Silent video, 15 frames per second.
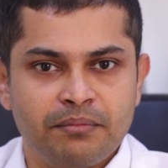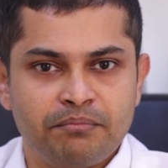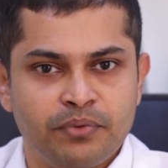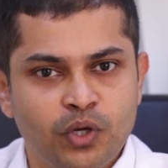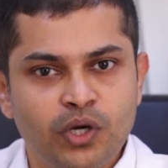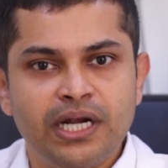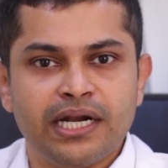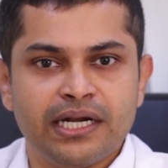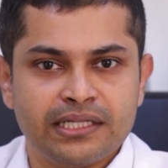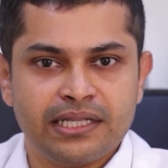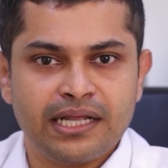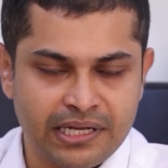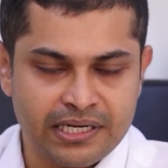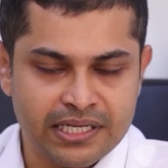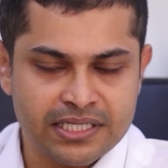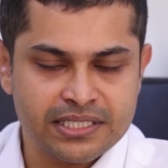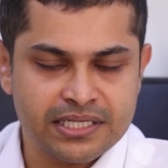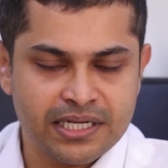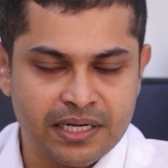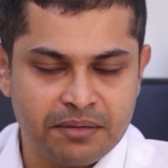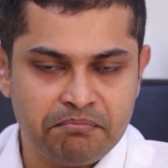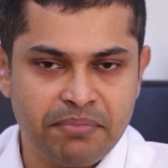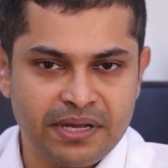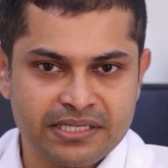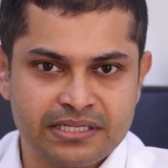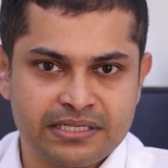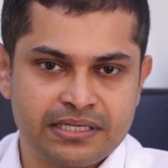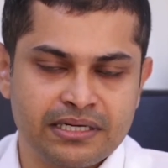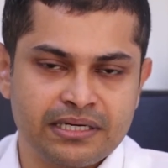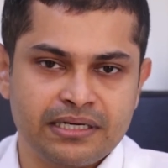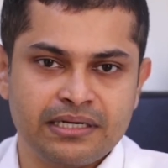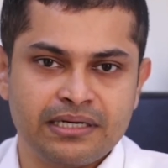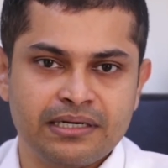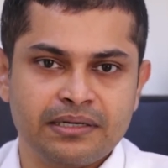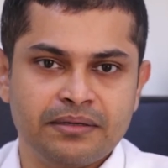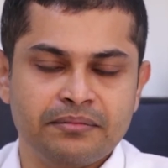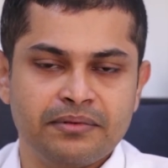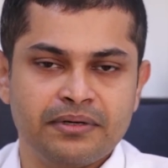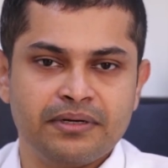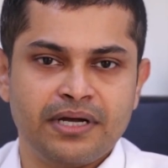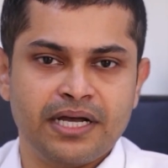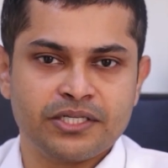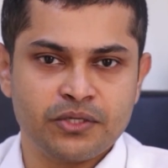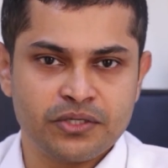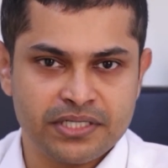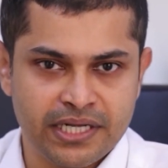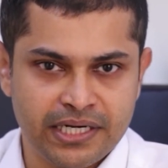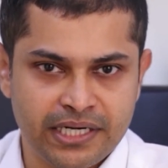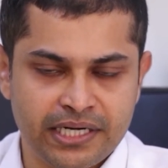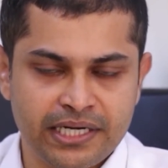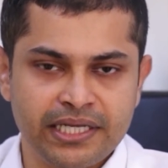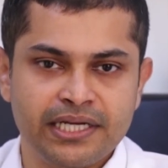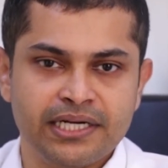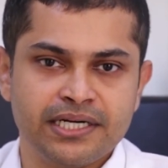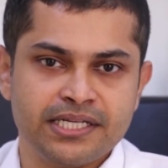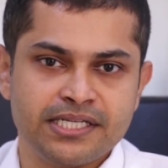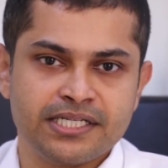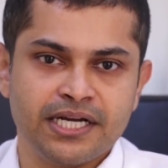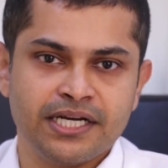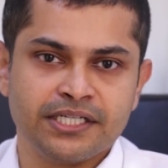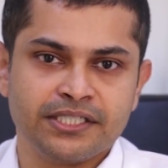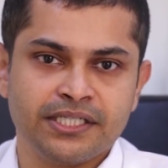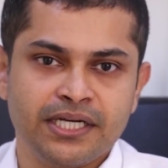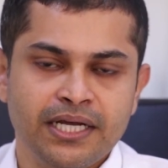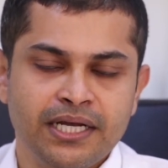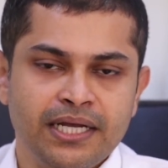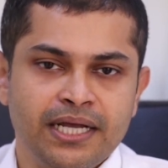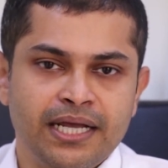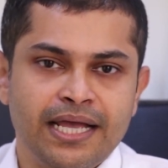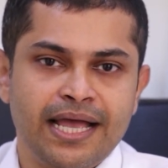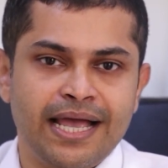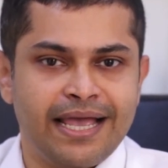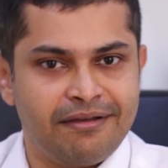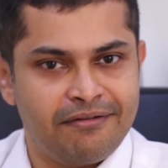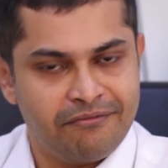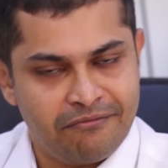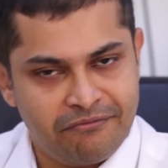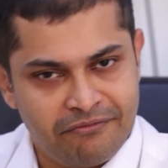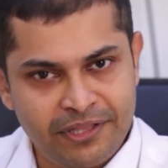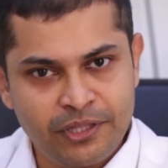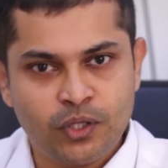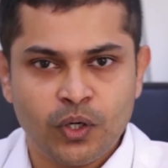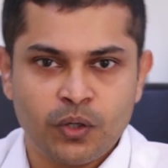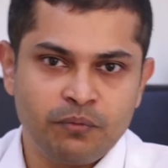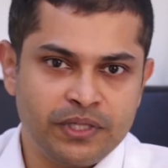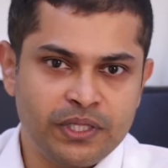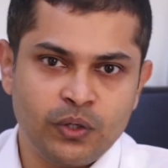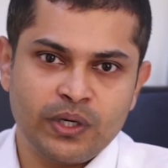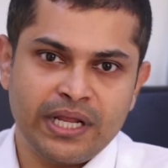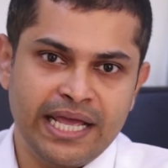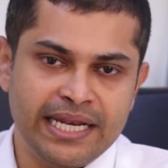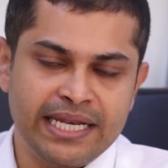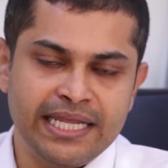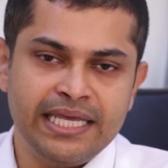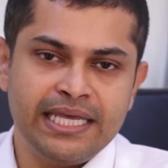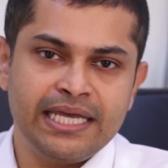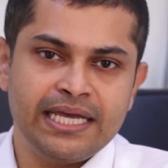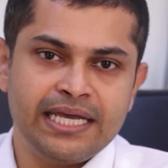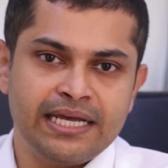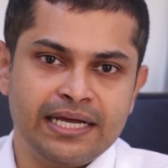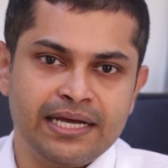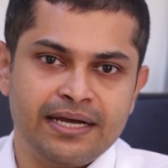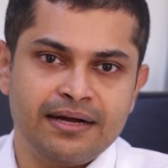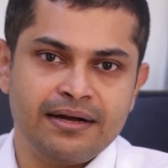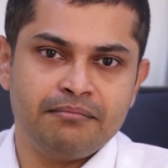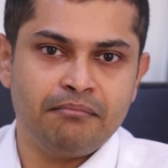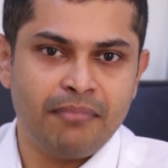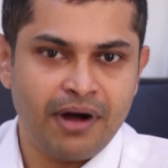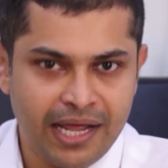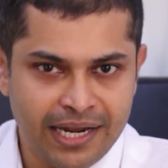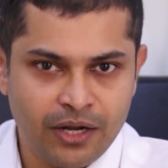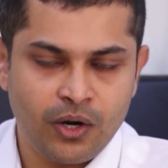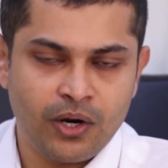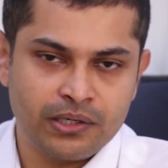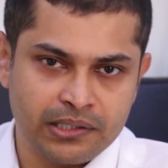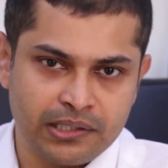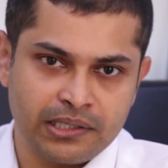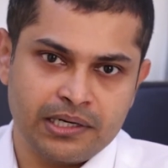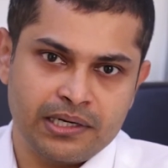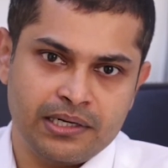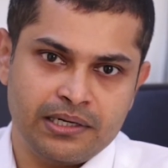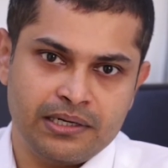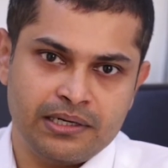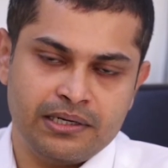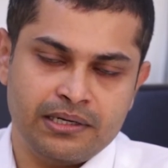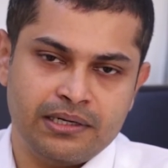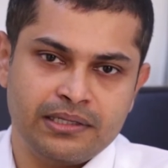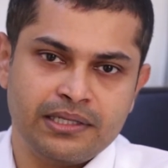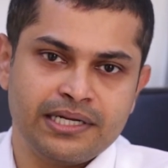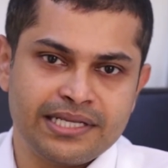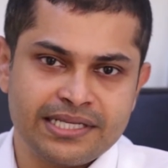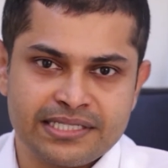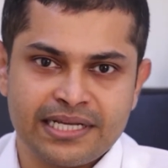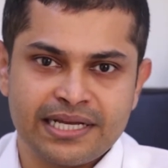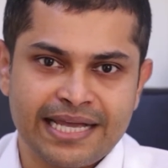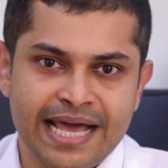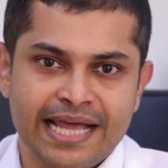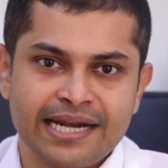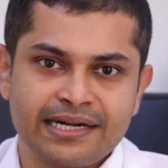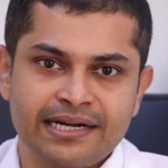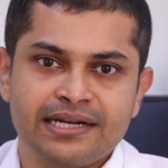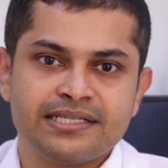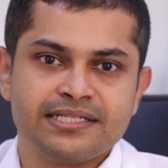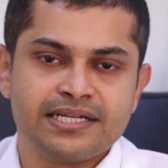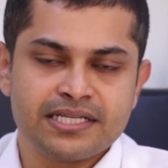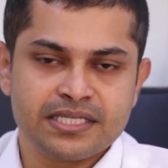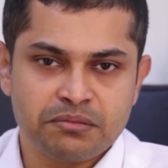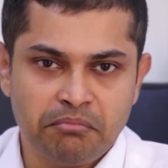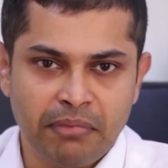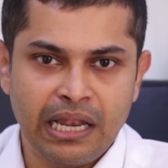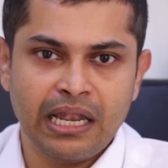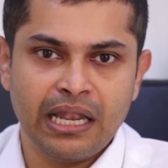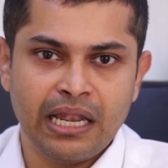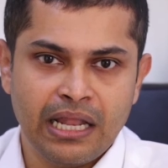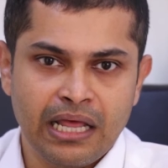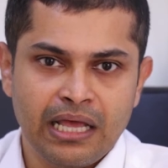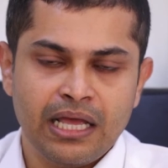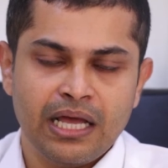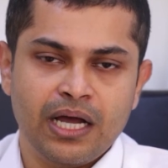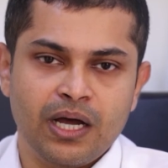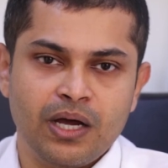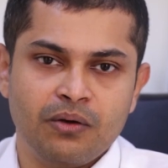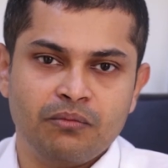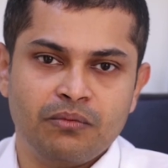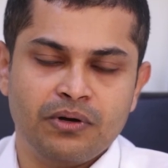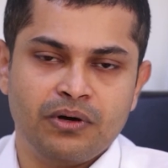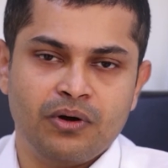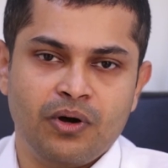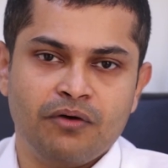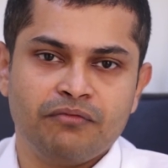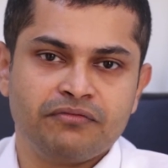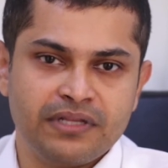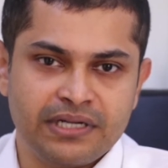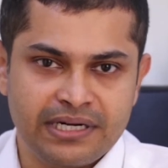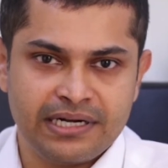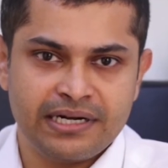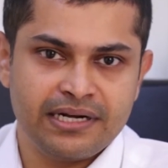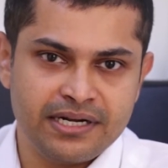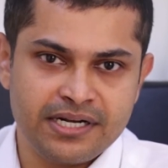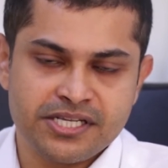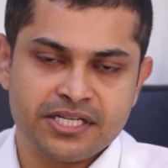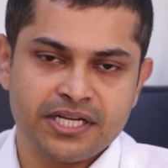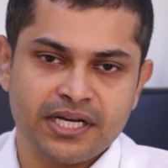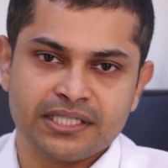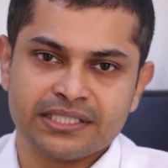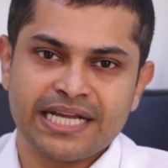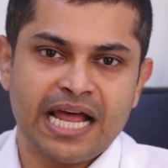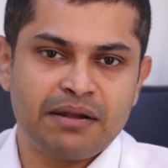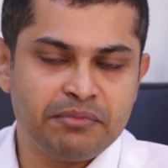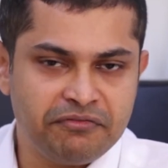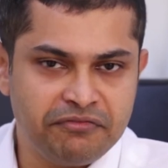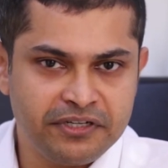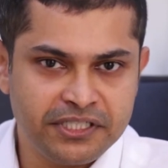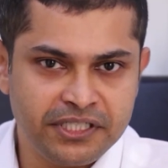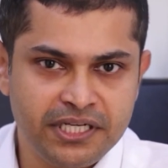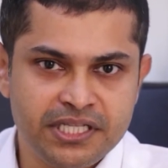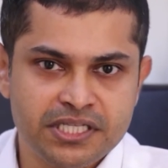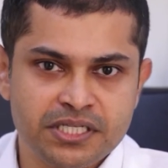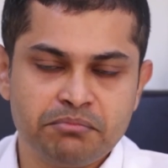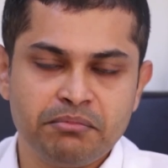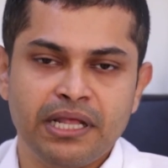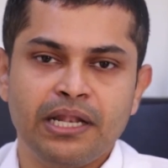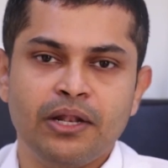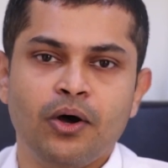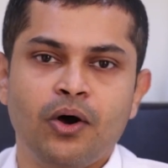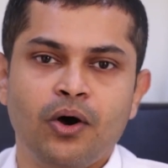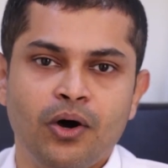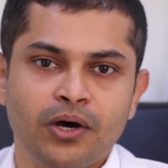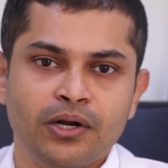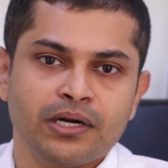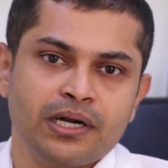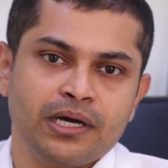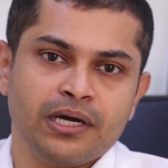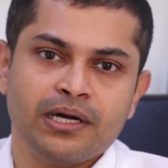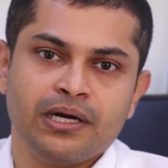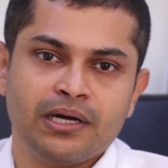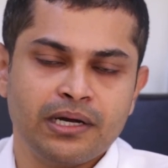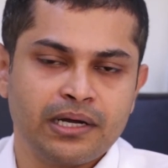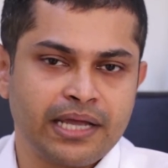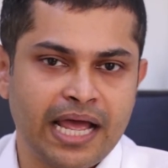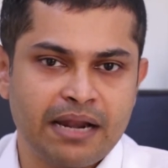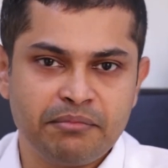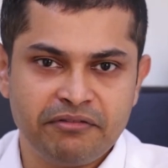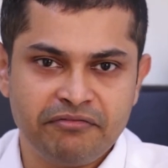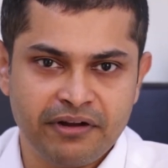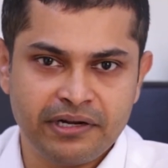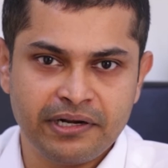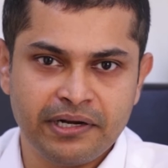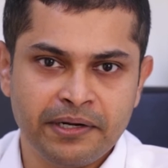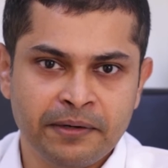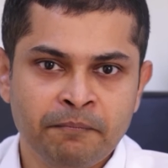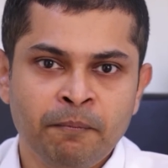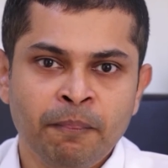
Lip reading: purulent, that is pus associated ear discharge, with or without any malodor, that is a characteristic smell of that discharge, can be fishy in smell or can be fetid